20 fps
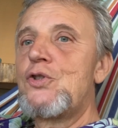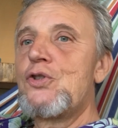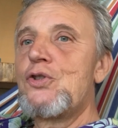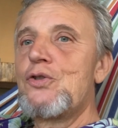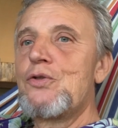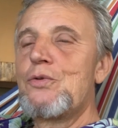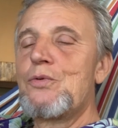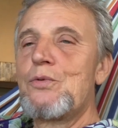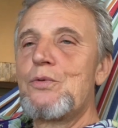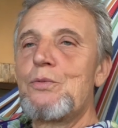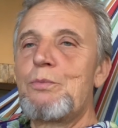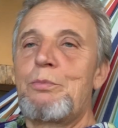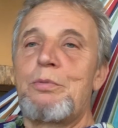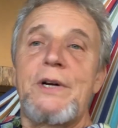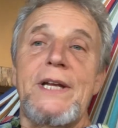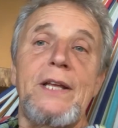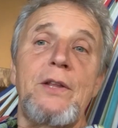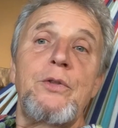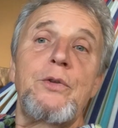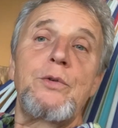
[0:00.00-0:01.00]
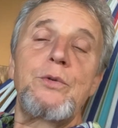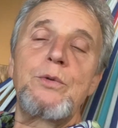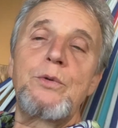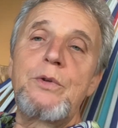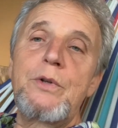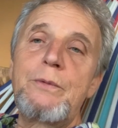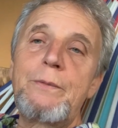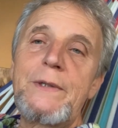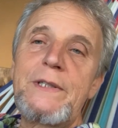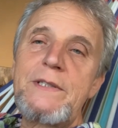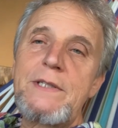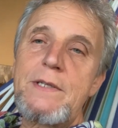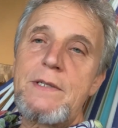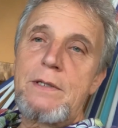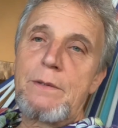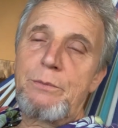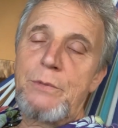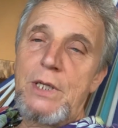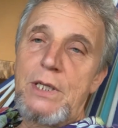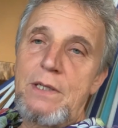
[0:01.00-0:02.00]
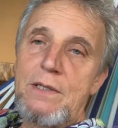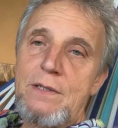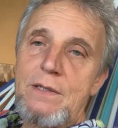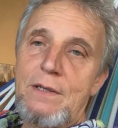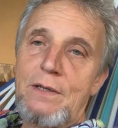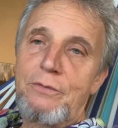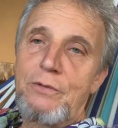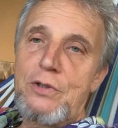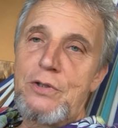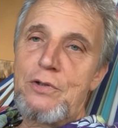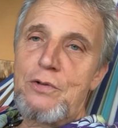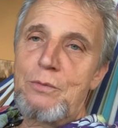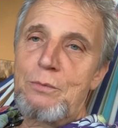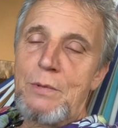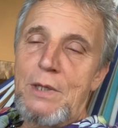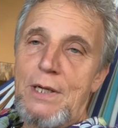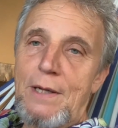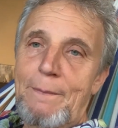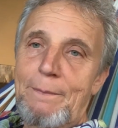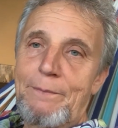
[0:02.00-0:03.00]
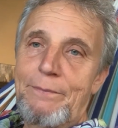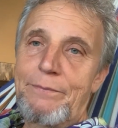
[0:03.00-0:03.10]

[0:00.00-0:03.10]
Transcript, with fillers: to bring through the wisdom that is given to me